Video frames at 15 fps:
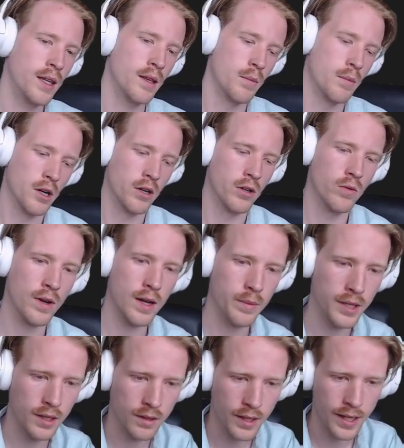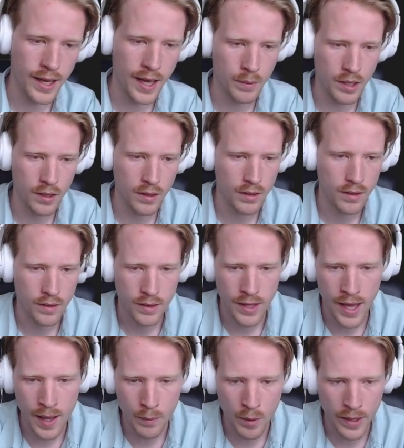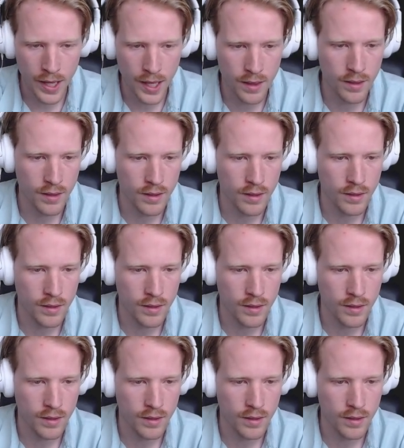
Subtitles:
in the Margot Robbie like the happy path.